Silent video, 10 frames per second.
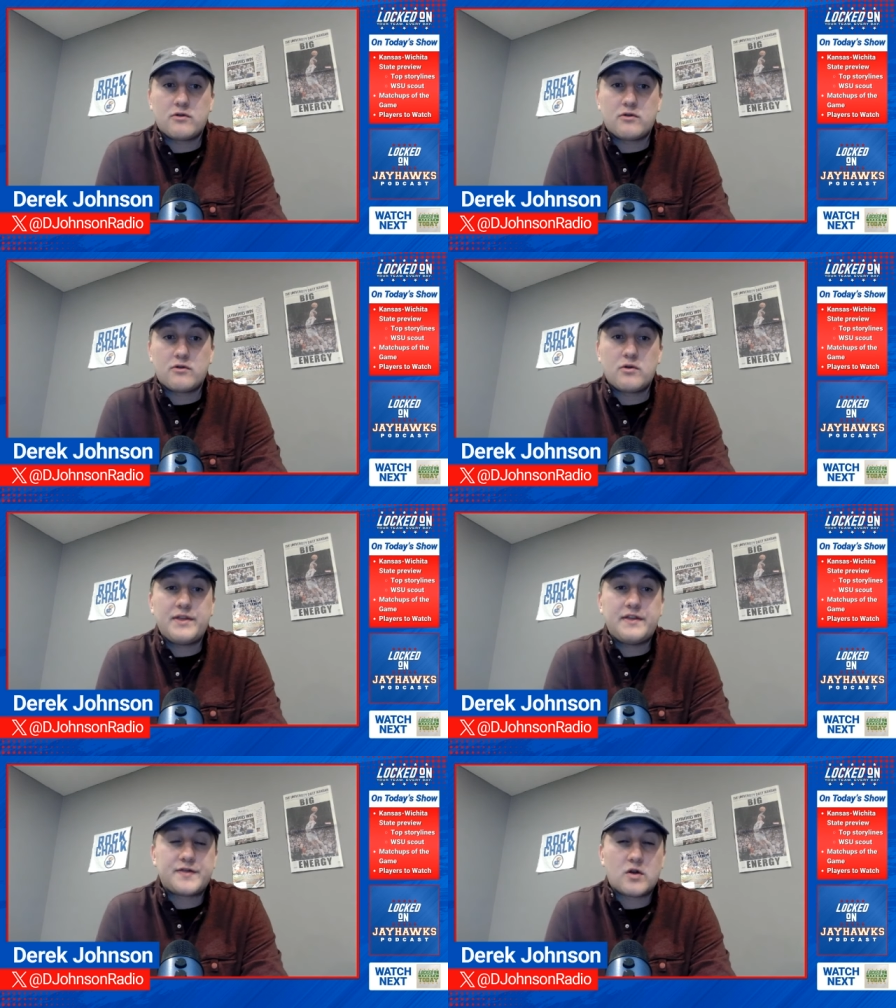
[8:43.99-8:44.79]
They're only
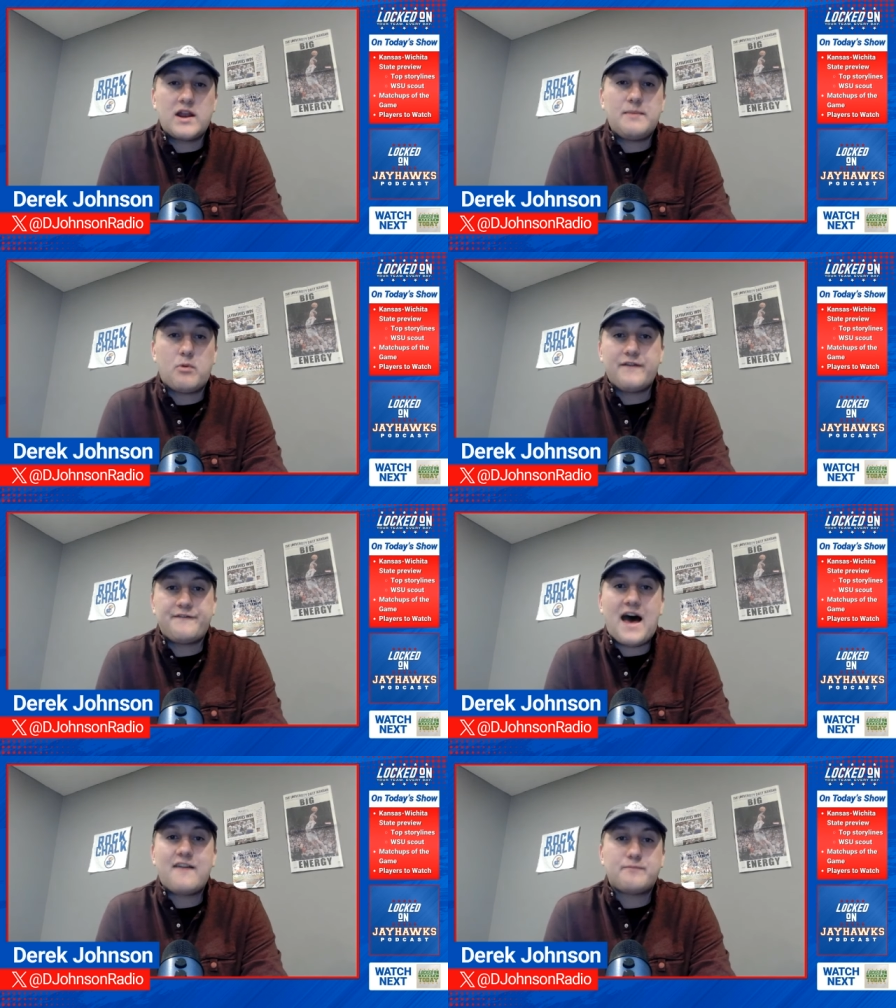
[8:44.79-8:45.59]

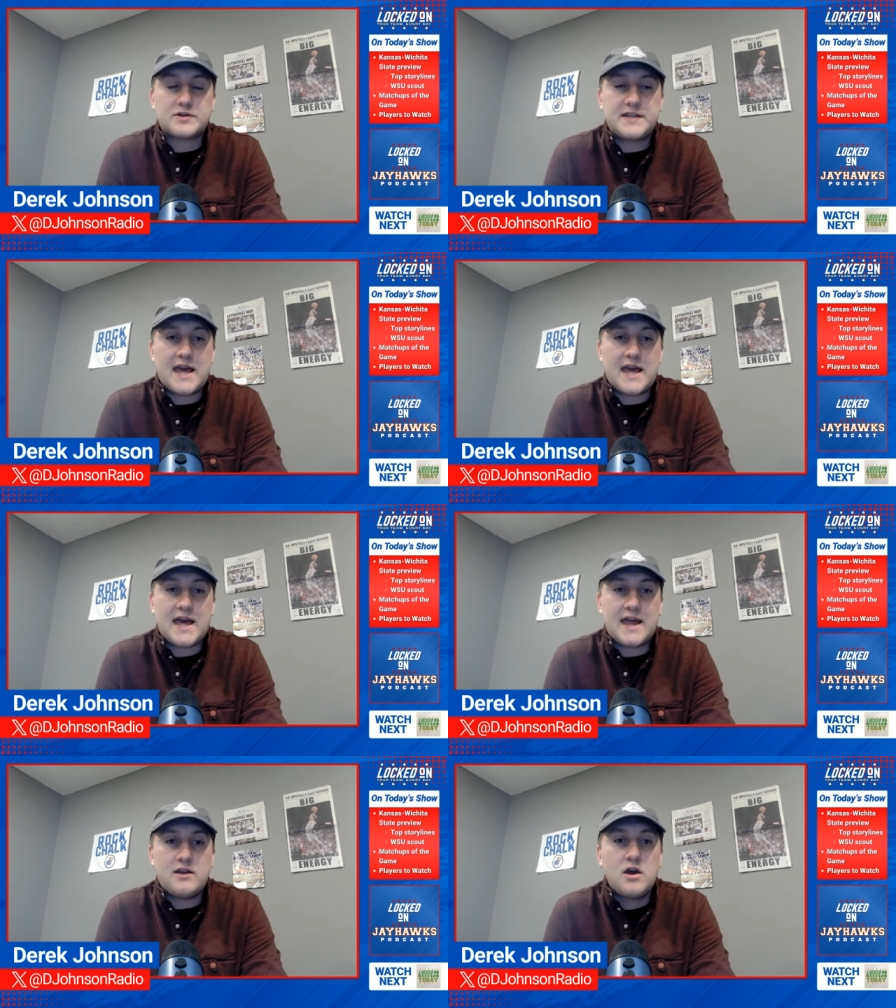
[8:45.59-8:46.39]

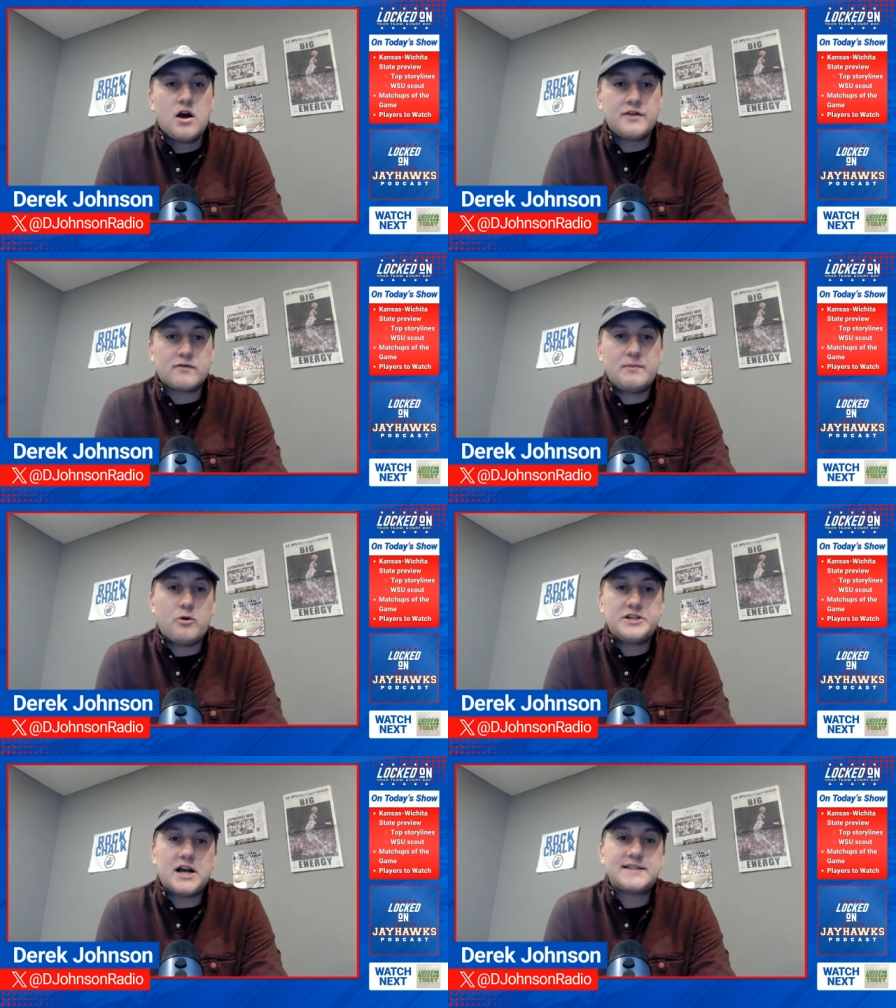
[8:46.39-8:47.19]
30.5% on three
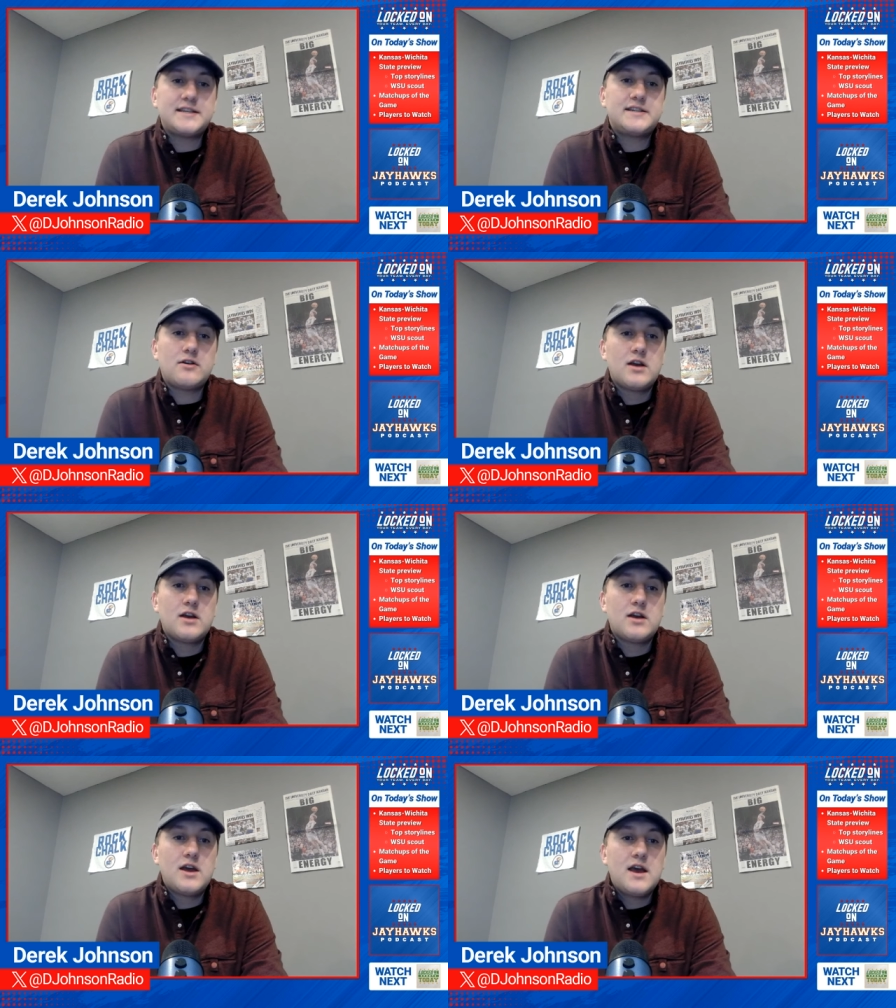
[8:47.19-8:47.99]
point shots this year.
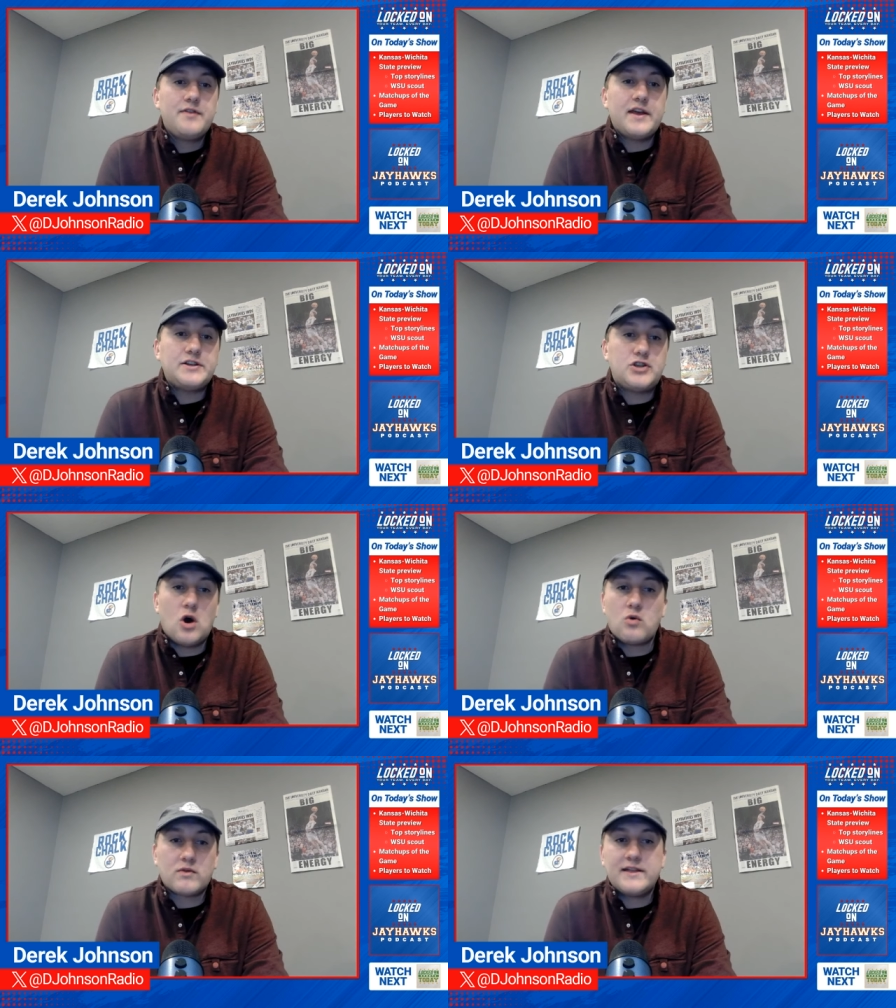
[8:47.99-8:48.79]
They
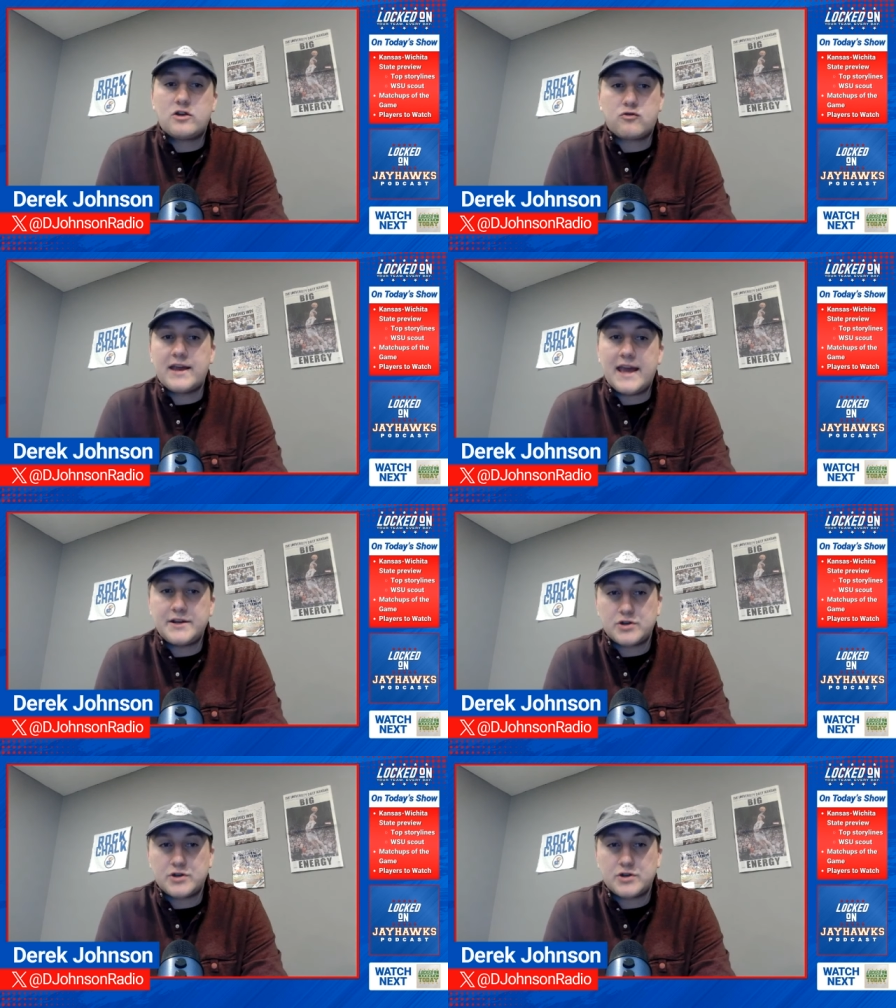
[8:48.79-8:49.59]
don't really
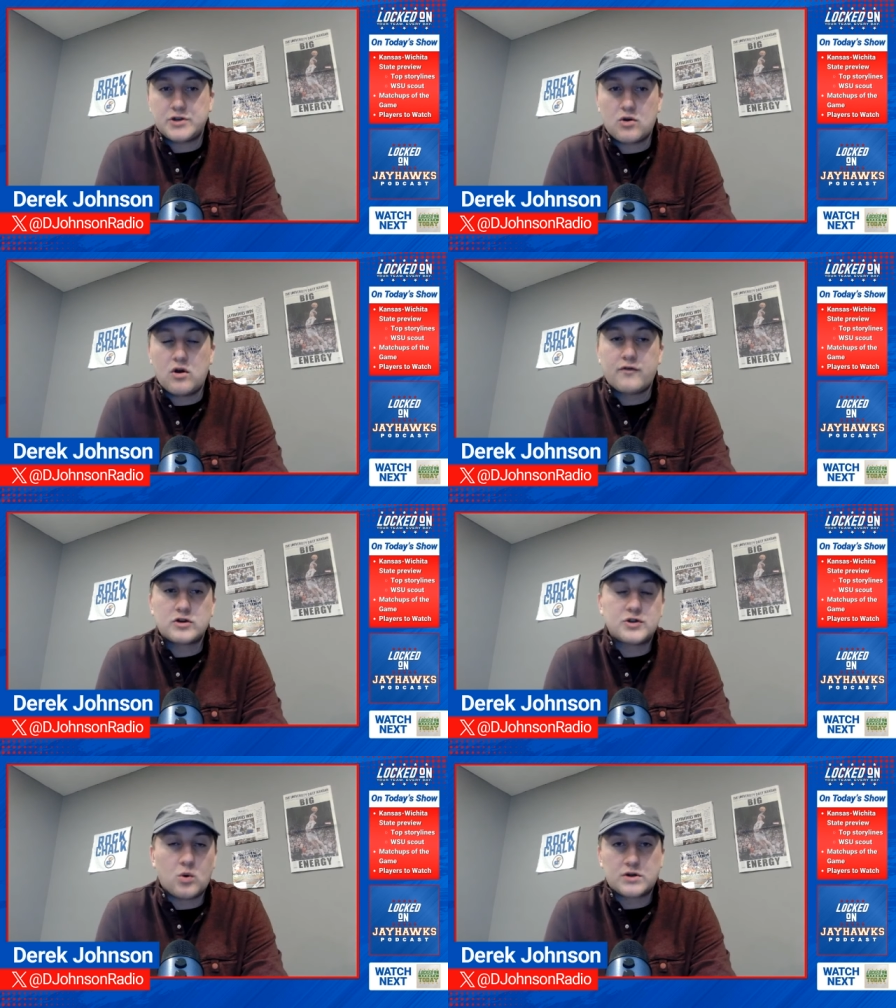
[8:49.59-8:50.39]
create turnovers
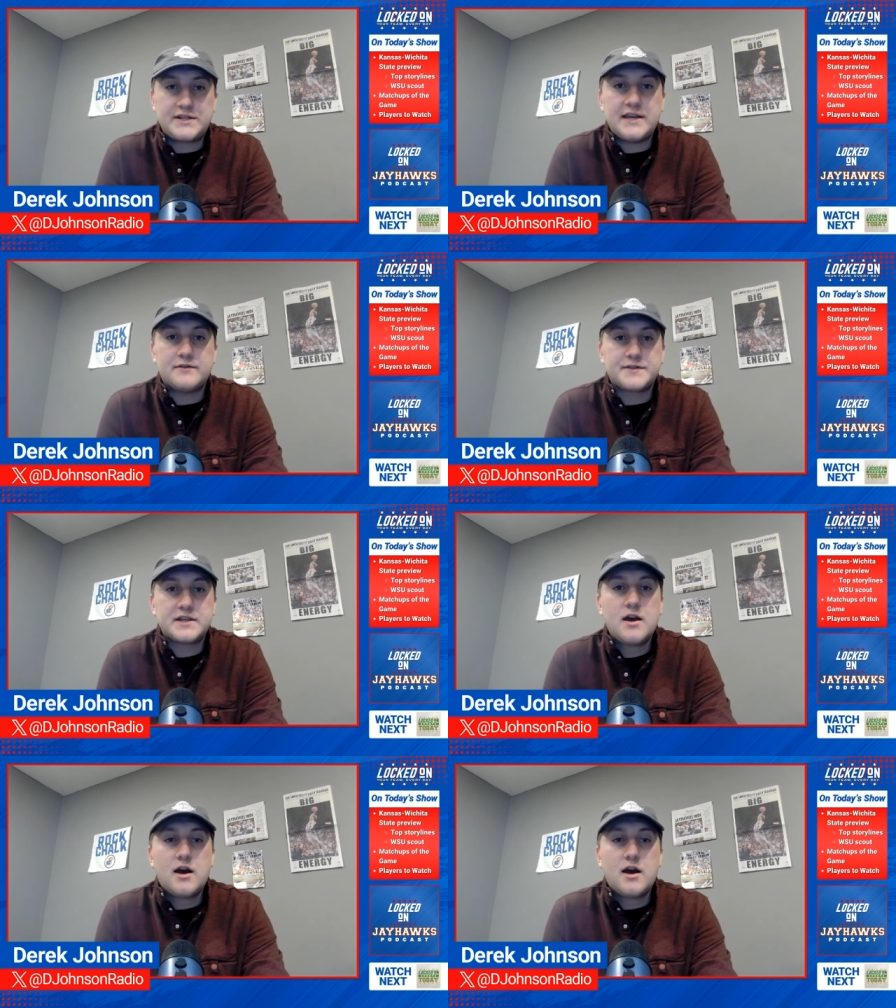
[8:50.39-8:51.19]
or
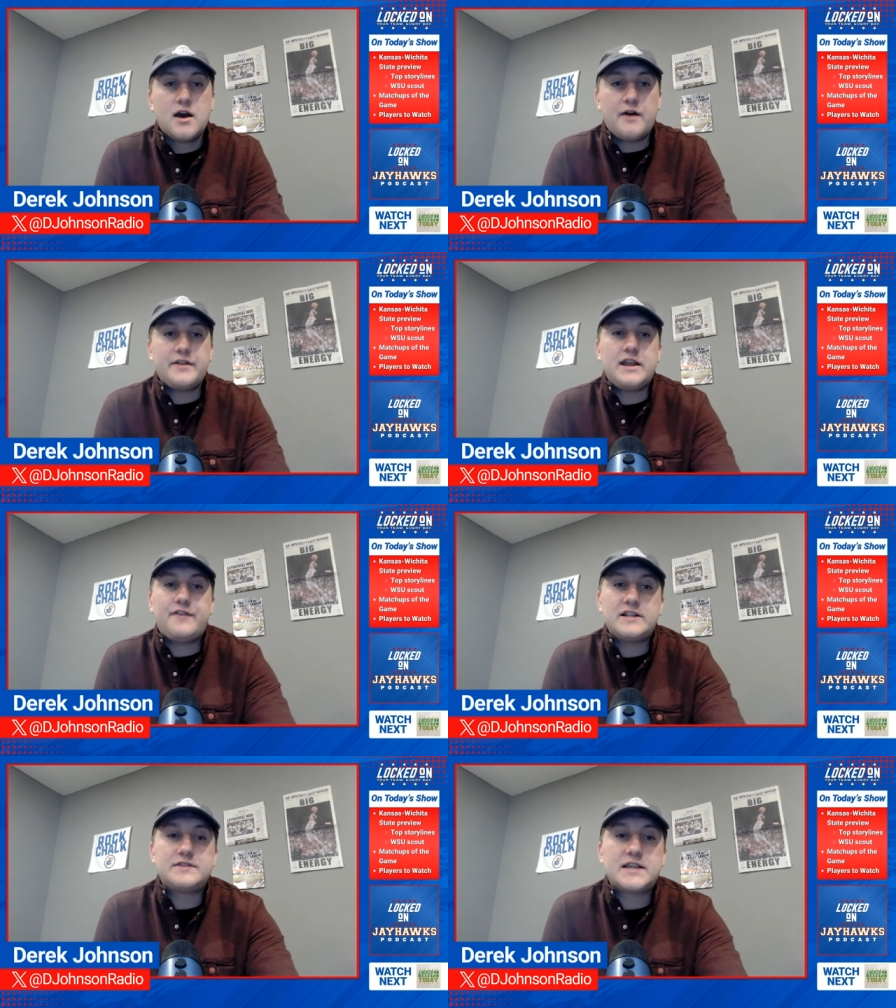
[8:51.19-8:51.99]
steals on the
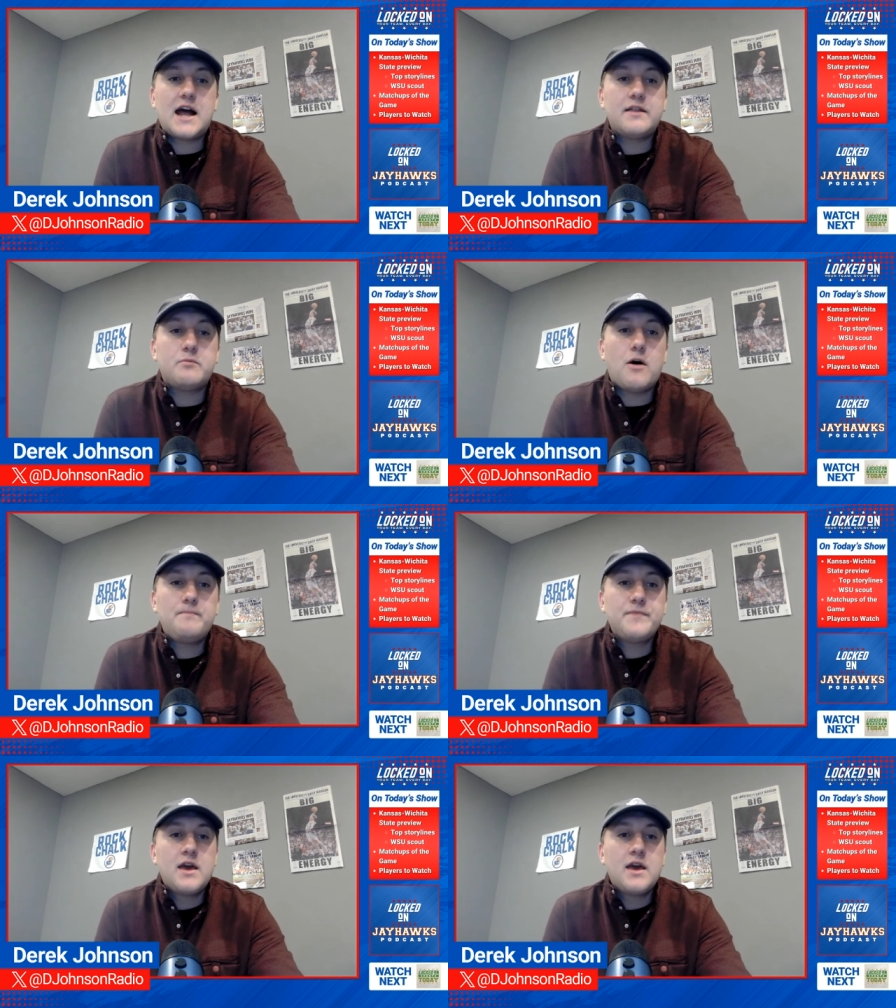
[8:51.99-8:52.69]
defensive side of the ball.